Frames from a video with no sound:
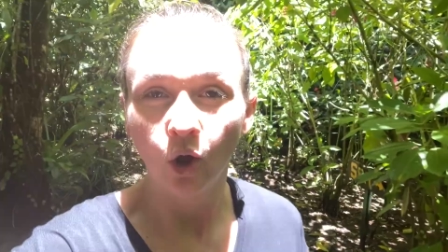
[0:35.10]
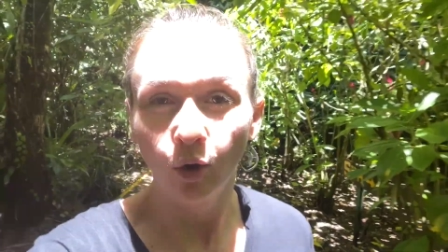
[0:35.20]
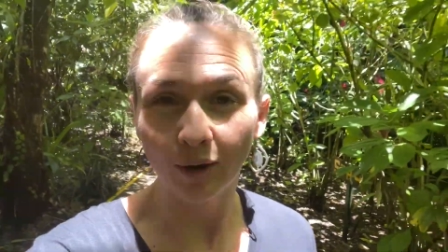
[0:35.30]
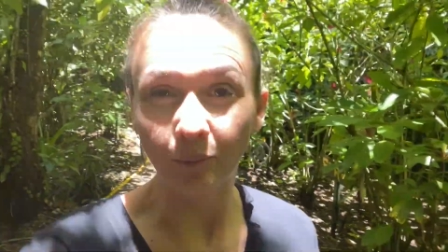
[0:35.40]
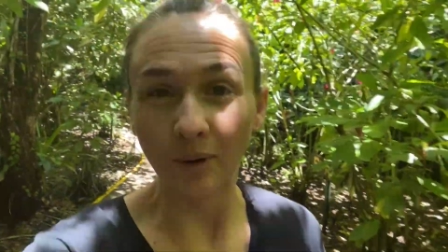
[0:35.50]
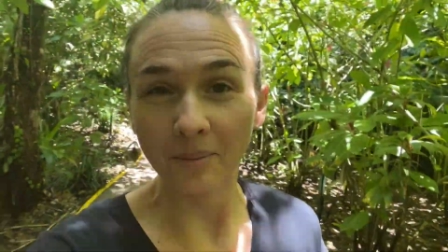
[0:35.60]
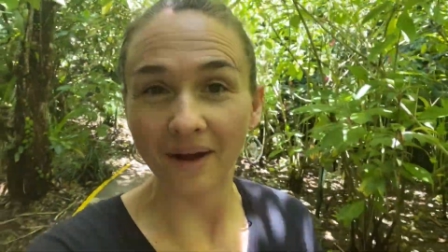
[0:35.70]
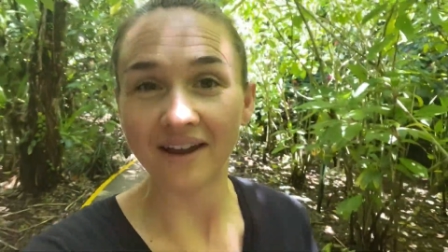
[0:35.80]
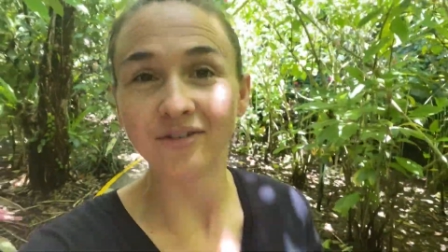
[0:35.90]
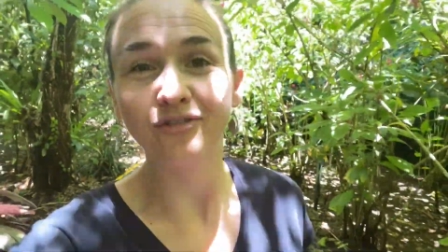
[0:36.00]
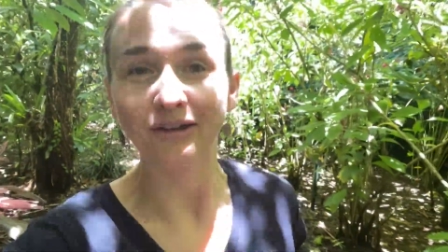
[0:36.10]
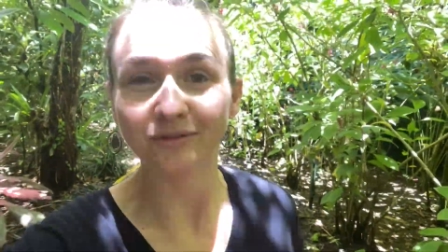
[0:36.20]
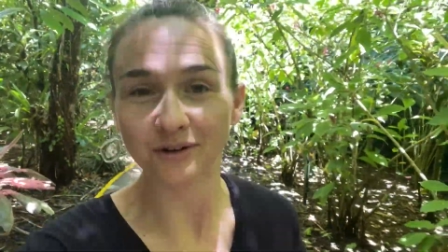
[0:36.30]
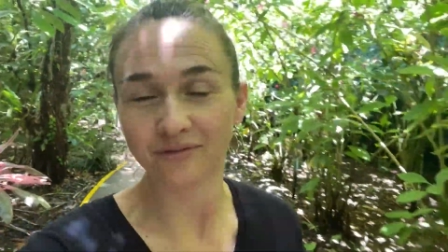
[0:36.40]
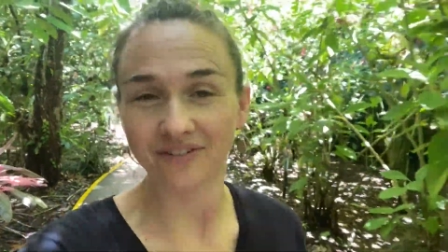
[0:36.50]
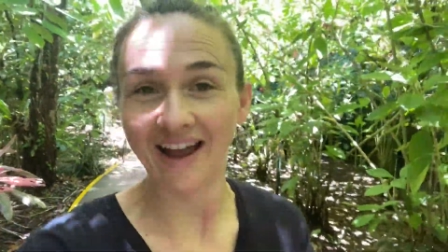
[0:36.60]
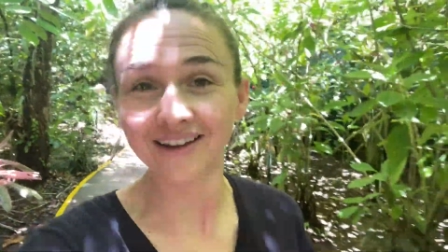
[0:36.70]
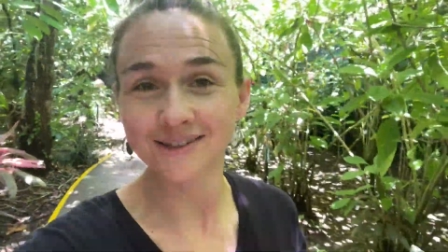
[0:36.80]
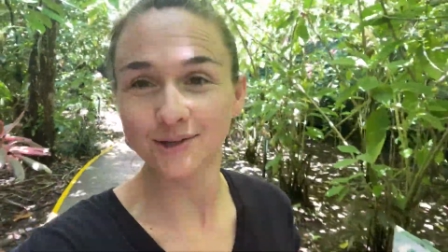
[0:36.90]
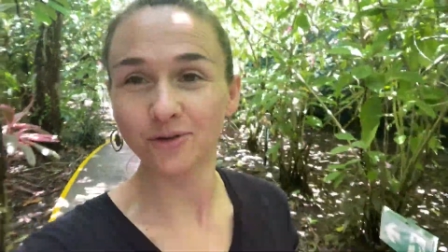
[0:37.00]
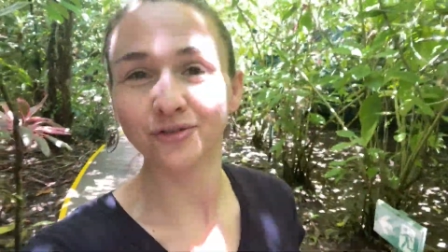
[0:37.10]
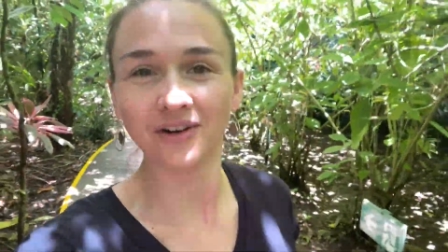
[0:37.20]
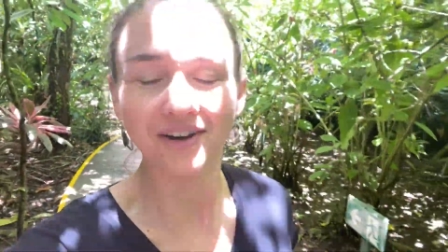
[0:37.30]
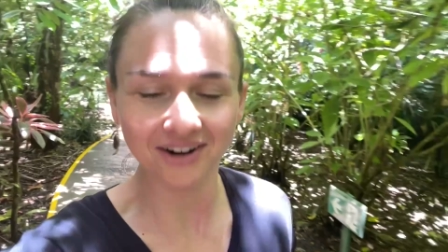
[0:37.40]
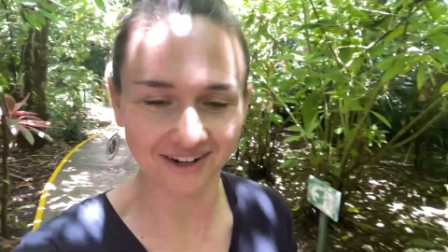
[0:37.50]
Okay, one of my favorite facts so far